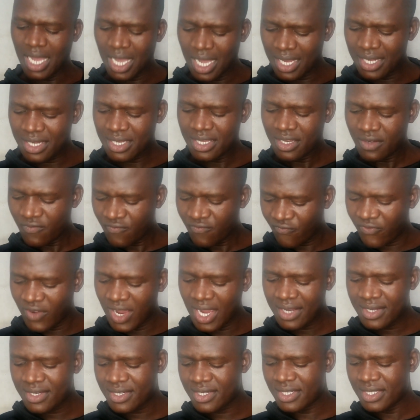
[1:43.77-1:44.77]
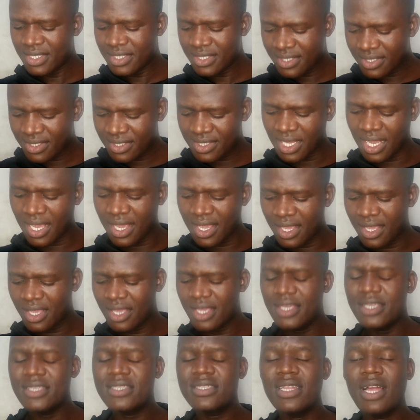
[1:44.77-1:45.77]
And in fact, he's
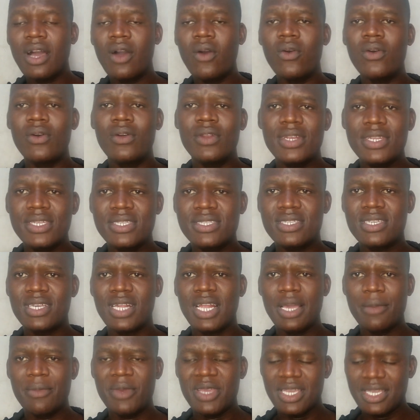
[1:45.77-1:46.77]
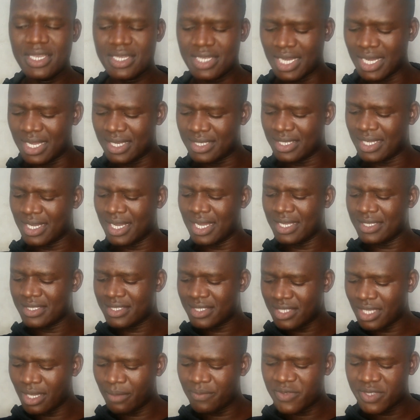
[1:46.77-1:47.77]
saying, he's now describing it as a
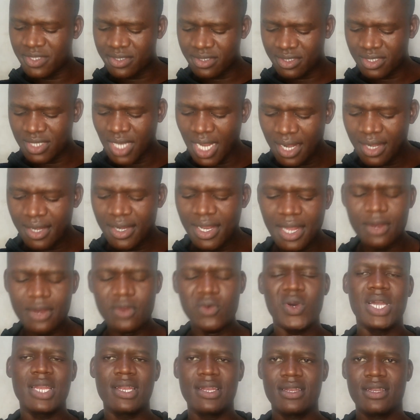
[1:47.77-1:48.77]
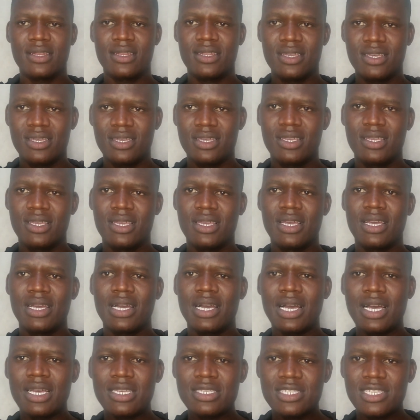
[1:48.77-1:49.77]
substandard one,
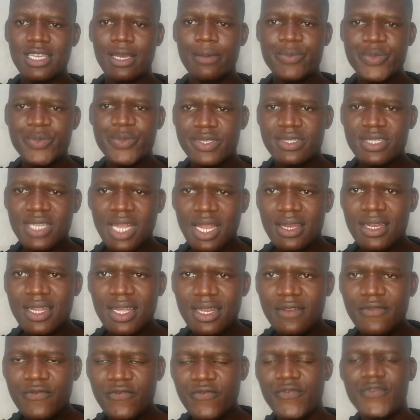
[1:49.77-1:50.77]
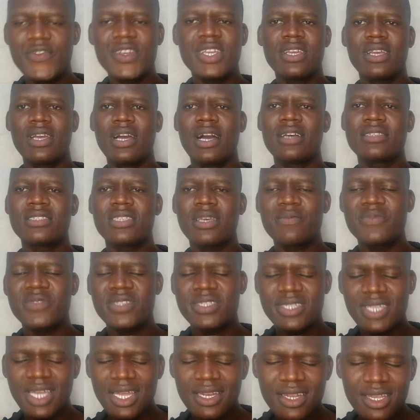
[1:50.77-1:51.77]
a substandard
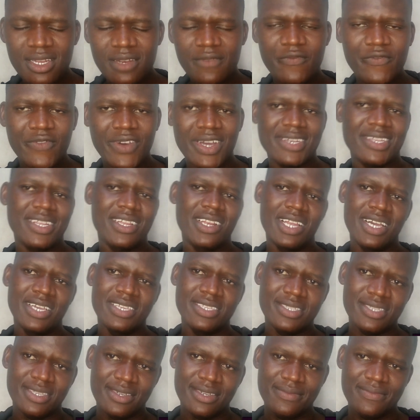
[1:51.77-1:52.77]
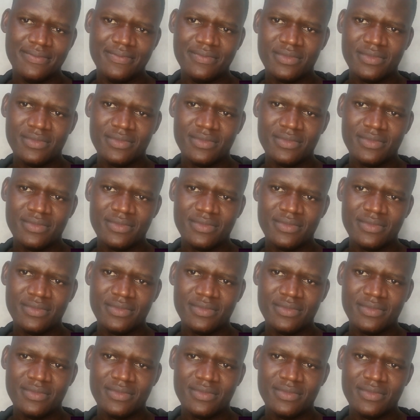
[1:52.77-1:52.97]
fertilizer.